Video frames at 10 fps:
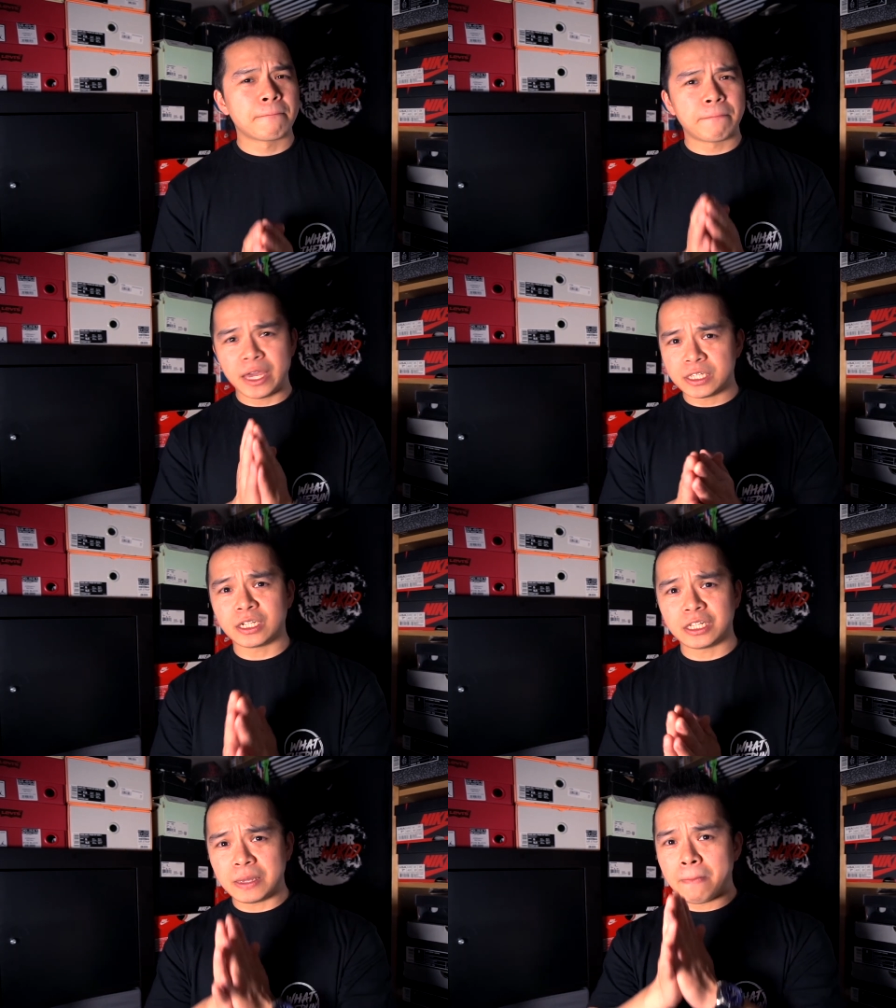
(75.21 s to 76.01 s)

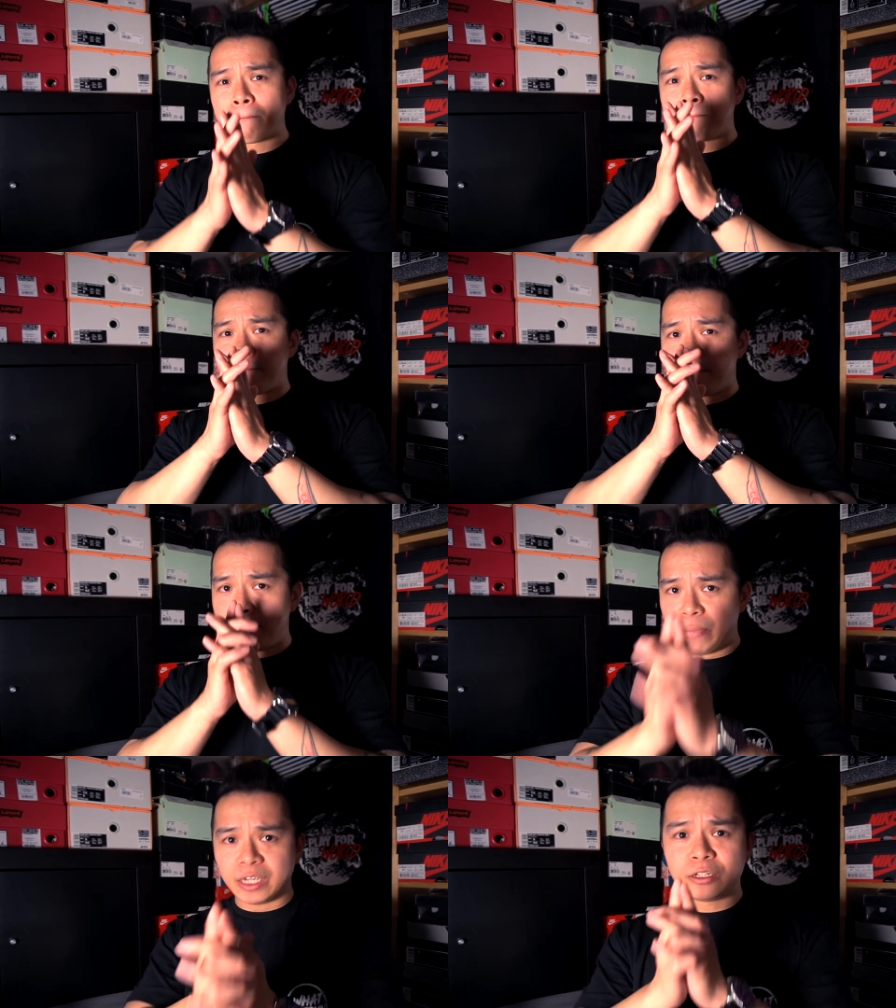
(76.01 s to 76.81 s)
Basically,
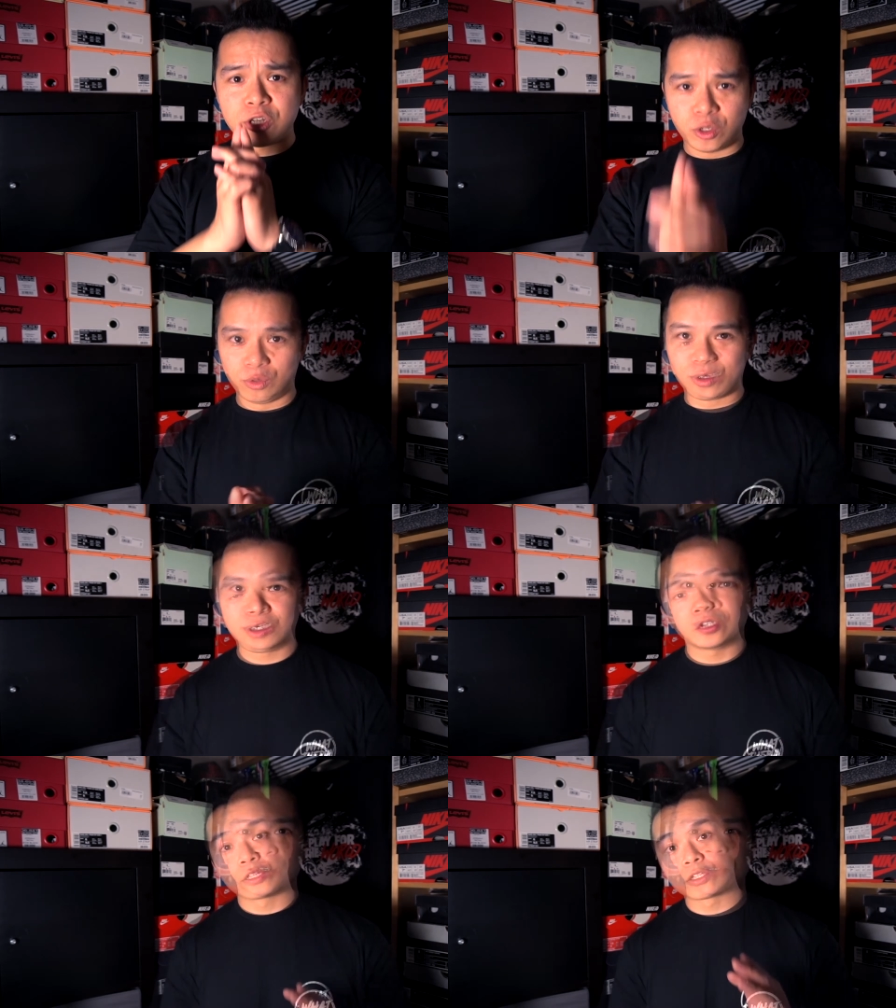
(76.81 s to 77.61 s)
big
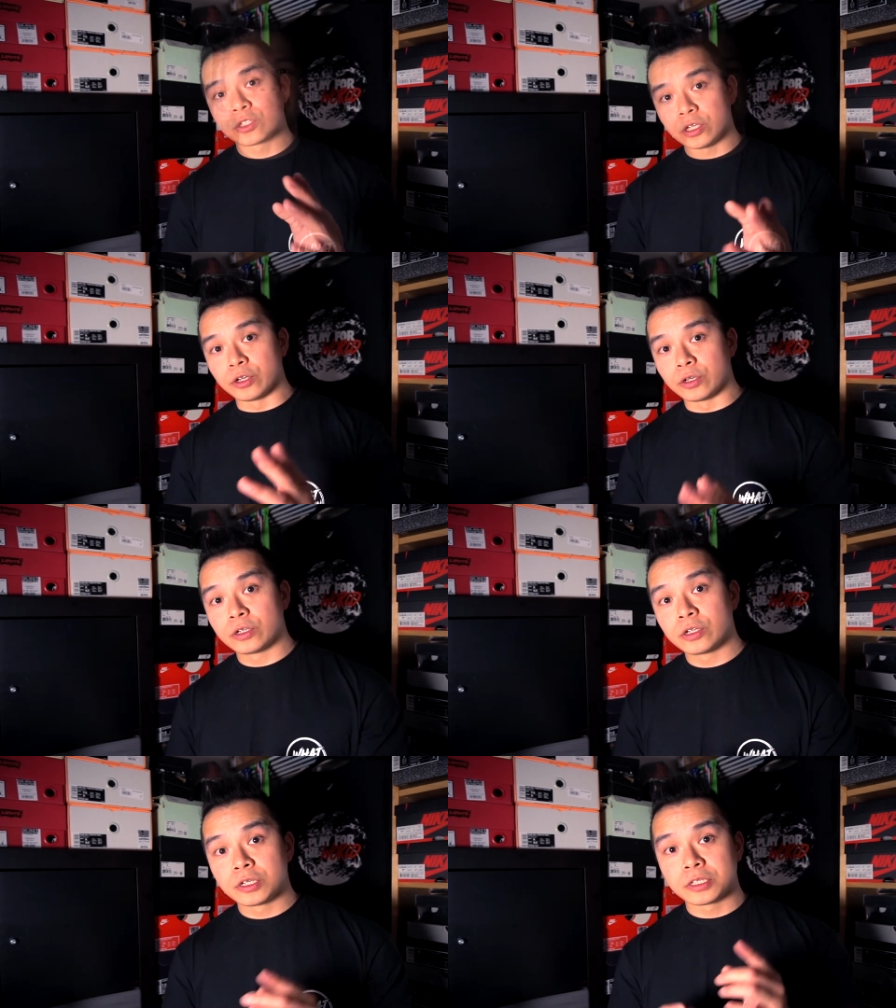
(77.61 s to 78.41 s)
news. So,
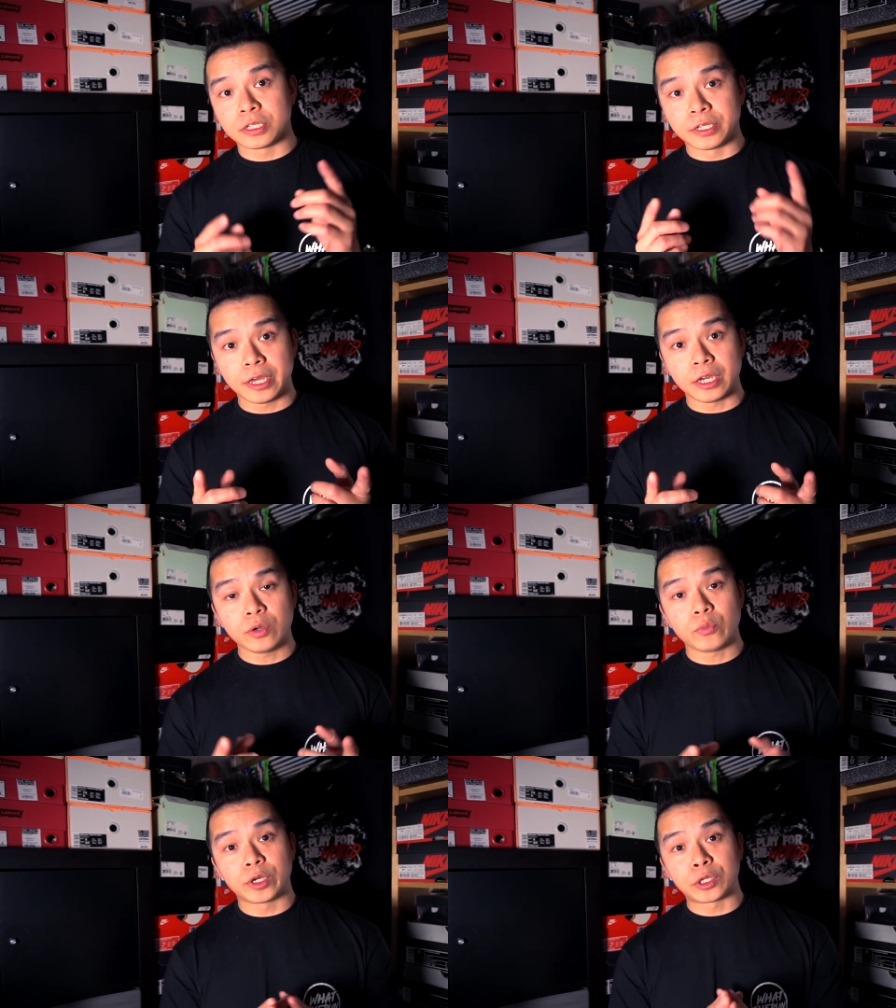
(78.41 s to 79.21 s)

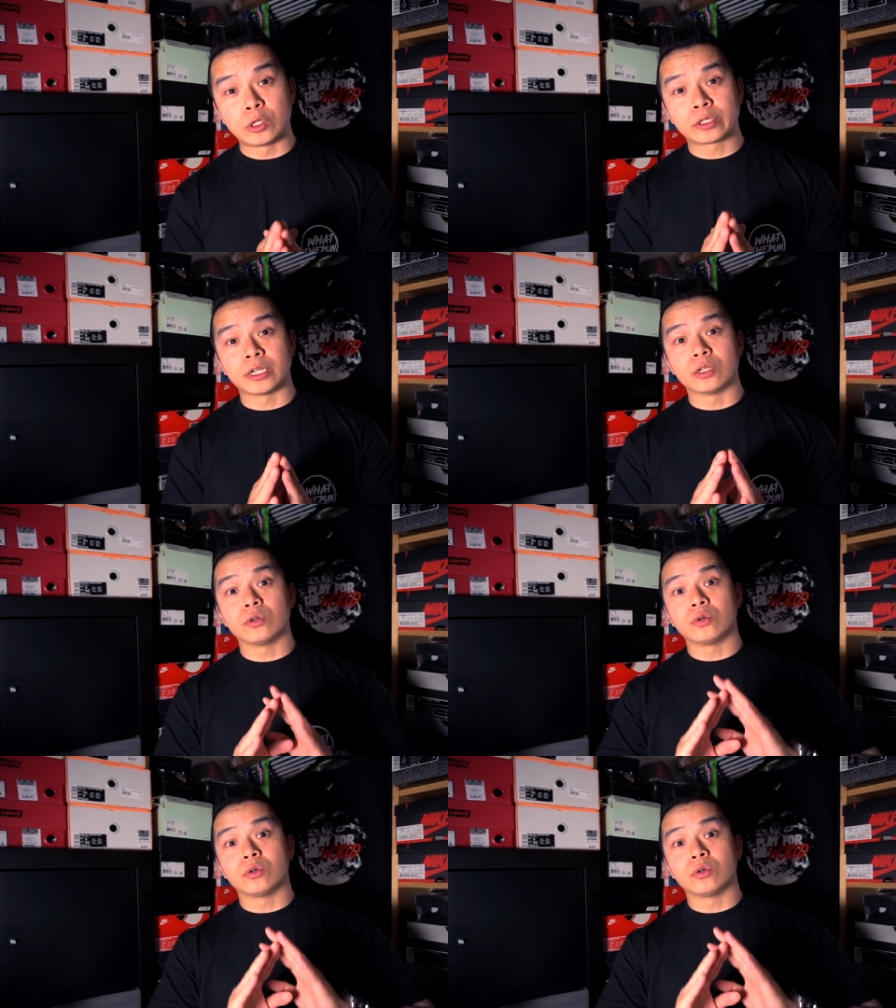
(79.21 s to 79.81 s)
today we're going to look at